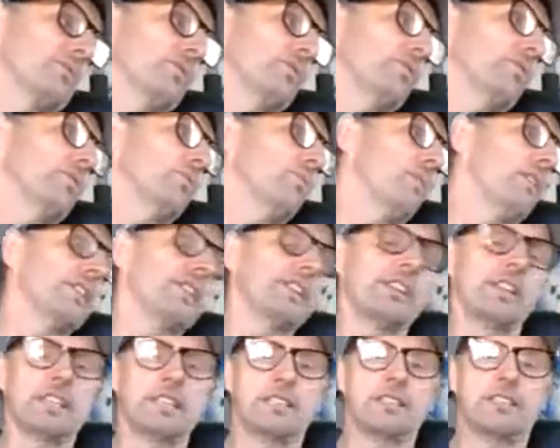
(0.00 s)
Look, one of
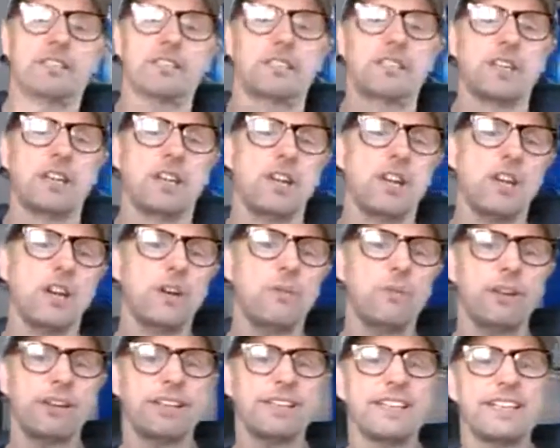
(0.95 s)
these
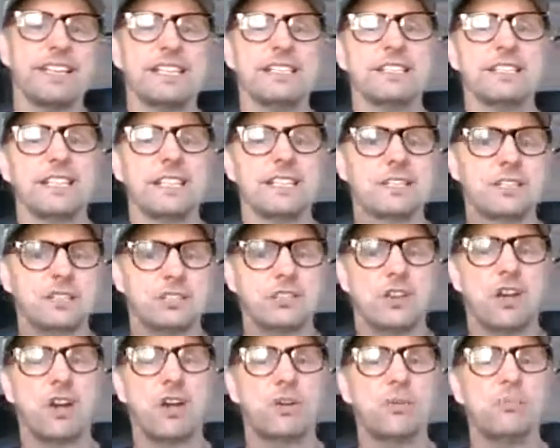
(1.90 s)

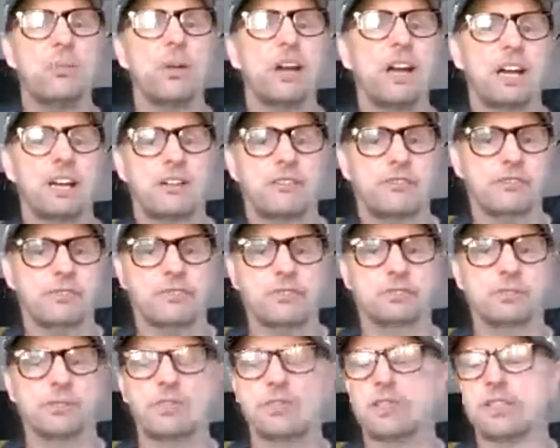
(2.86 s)
is so
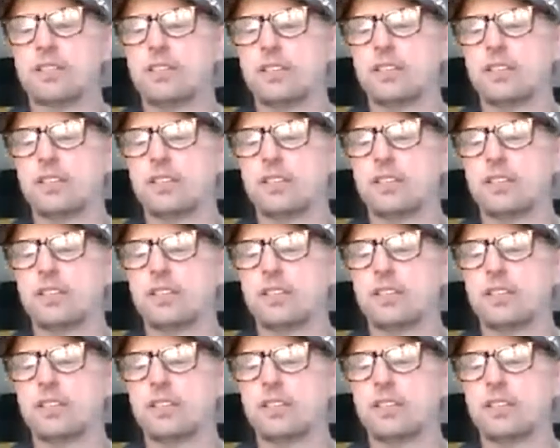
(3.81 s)
powerful.